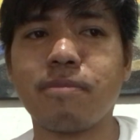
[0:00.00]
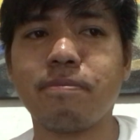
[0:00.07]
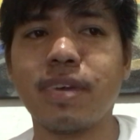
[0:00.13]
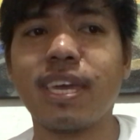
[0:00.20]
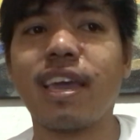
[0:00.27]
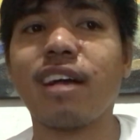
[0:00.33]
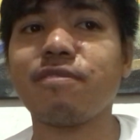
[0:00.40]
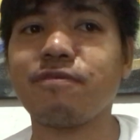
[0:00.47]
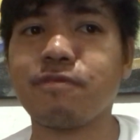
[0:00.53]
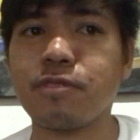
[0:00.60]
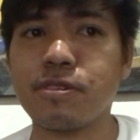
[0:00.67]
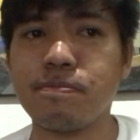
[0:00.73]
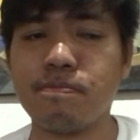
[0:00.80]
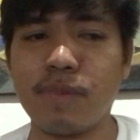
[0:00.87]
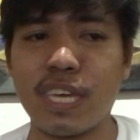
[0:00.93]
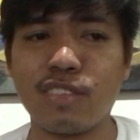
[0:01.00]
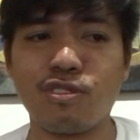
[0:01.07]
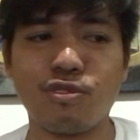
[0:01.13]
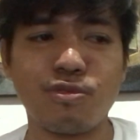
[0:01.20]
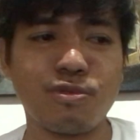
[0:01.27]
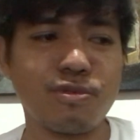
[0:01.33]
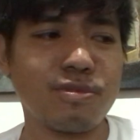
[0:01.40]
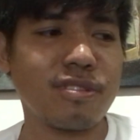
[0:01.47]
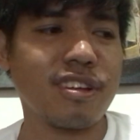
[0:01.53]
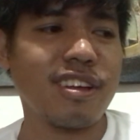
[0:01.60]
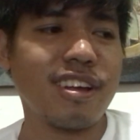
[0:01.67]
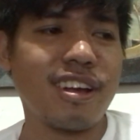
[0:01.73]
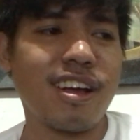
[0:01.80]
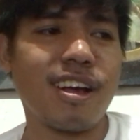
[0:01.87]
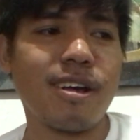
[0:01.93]
a big help for me to
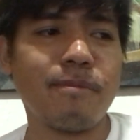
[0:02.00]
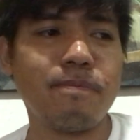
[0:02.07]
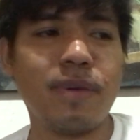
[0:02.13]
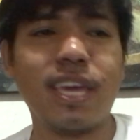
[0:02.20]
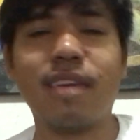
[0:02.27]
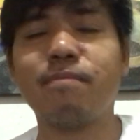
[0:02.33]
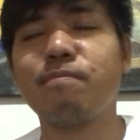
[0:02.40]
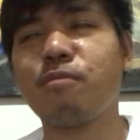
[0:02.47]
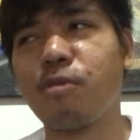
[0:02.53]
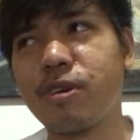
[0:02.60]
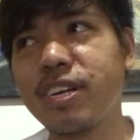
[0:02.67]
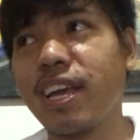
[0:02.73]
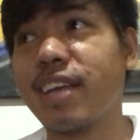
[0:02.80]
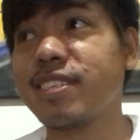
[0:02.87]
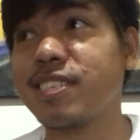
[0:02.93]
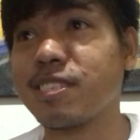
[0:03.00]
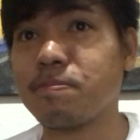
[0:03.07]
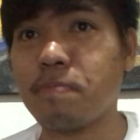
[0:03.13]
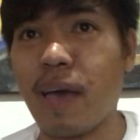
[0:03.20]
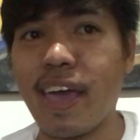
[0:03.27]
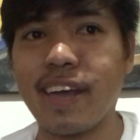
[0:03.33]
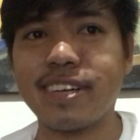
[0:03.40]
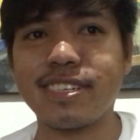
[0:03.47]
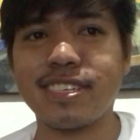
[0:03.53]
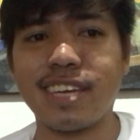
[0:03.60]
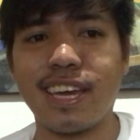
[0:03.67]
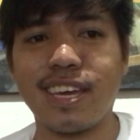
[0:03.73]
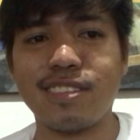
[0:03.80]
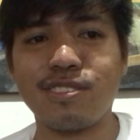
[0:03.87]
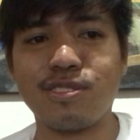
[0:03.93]
be more inspired
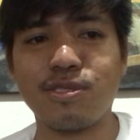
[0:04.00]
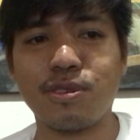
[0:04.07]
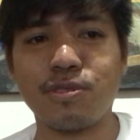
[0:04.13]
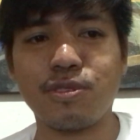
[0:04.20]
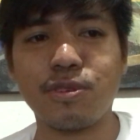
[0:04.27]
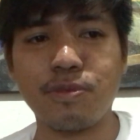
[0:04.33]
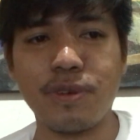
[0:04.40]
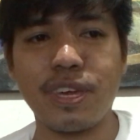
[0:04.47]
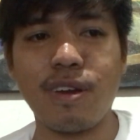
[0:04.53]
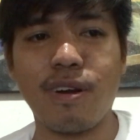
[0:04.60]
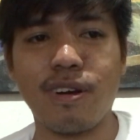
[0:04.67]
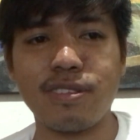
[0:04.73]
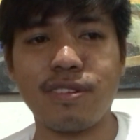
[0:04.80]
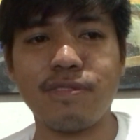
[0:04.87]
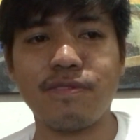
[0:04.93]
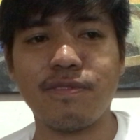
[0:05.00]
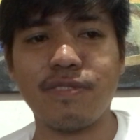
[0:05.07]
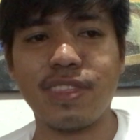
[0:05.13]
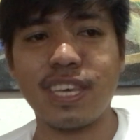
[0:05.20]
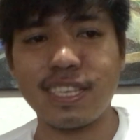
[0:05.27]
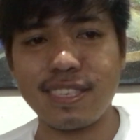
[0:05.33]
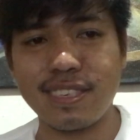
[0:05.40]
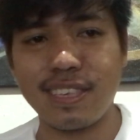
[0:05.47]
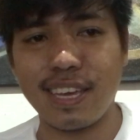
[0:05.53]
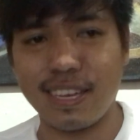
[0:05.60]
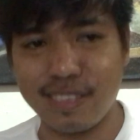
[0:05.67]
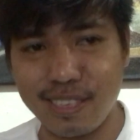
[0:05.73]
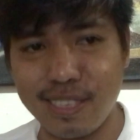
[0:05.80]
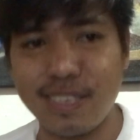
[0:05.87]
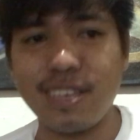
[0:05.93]
in doing all of these
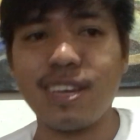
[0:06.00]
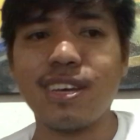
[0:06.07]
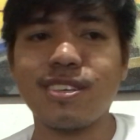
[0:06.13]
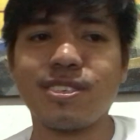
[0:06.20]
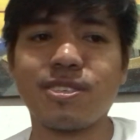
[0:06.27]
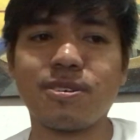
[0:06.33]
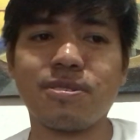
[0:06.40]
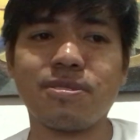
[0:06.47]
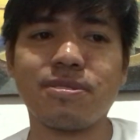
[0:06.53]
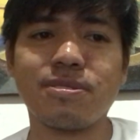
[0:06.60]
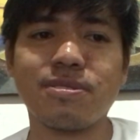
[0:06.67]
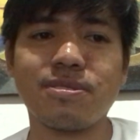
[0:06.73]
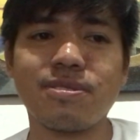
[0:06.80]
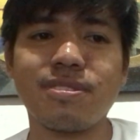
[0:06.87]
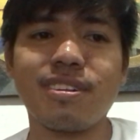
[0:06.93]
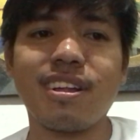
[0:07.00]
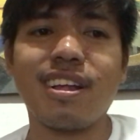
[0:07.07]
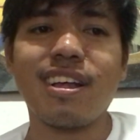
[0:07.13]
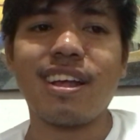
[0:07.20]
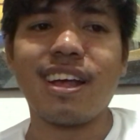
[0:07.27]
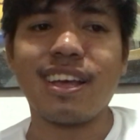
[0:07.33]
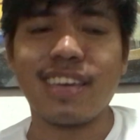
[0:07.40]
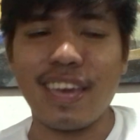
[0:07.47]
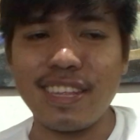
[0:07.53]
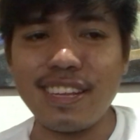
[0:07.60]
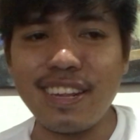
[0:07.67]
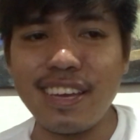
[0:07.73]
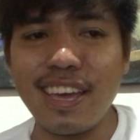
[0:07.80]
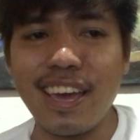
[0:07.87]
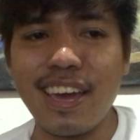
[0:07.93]
things. So again
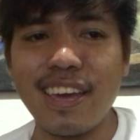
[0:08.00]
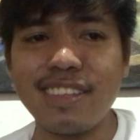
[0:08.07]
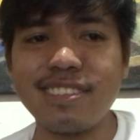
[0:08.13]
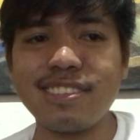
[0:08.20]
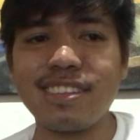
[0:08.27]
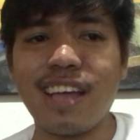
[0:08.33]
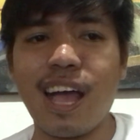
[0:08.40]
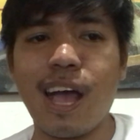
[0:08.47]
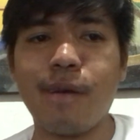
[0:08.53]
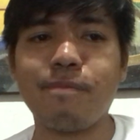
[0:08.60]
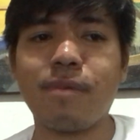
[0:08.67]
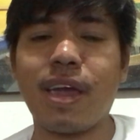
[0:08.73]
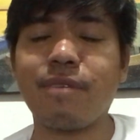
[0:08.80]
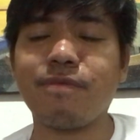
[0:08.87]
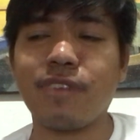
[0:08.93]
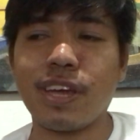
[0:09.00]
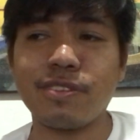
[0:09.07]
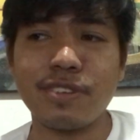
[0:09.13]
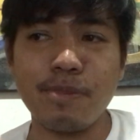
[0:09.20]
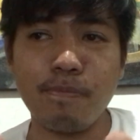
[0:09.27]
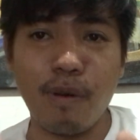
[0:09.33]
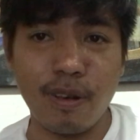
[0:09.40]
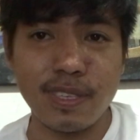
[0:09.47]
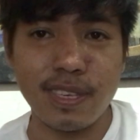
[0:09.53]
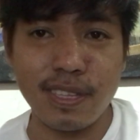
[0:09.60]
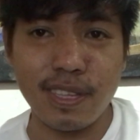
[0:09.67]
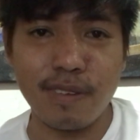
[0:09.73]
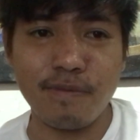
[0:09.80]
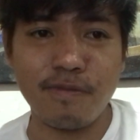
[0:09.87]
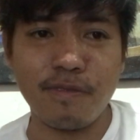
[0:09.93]
and again, I'm very
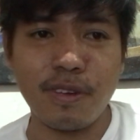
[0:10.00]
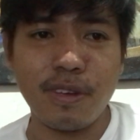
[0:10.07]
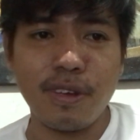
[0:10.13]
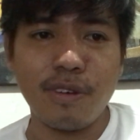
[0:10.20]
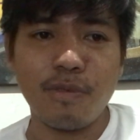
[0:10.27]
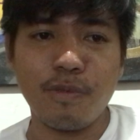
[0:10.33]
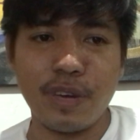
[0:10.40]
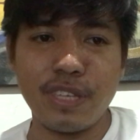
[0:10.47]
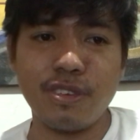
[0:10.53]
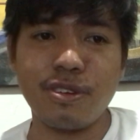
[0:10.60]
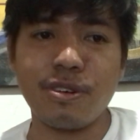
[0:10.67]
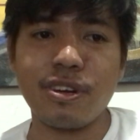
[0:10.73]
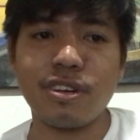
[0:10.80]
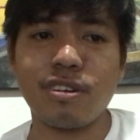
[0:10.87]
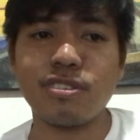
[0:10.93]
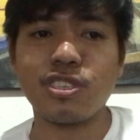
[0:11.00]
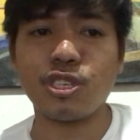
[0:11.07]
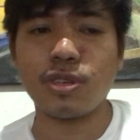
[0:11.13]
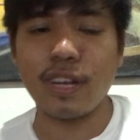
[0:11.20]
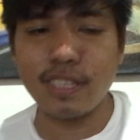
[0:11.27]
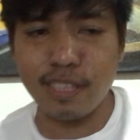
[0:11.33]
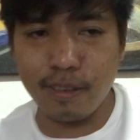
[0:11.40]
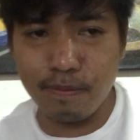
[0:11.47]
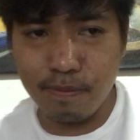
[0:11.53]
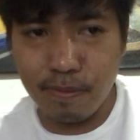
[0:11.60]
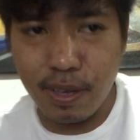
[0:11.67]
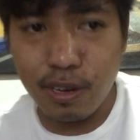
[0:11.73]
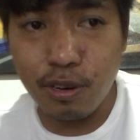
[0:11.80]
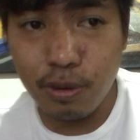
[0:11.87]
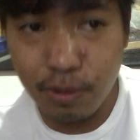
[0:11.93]
positive with your constructive
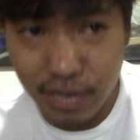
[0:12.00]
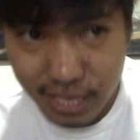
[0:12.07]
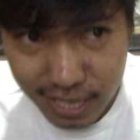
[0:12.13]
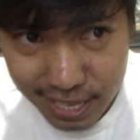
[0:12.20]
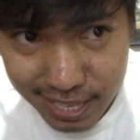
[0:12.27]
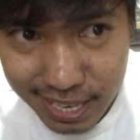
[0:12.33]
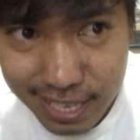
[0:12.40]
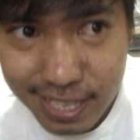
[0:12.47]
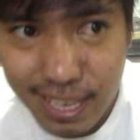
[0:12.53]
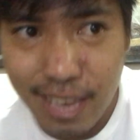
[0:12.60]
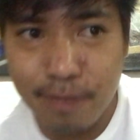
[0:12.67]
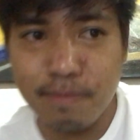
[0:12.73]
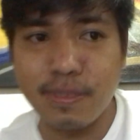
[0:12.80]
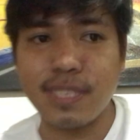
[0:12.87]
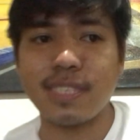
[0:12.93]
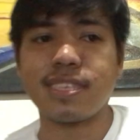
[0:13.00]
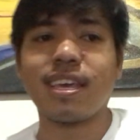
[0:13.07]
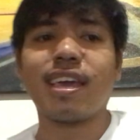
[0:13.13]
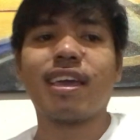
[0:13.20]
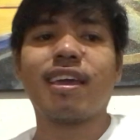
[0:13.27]
criticisms,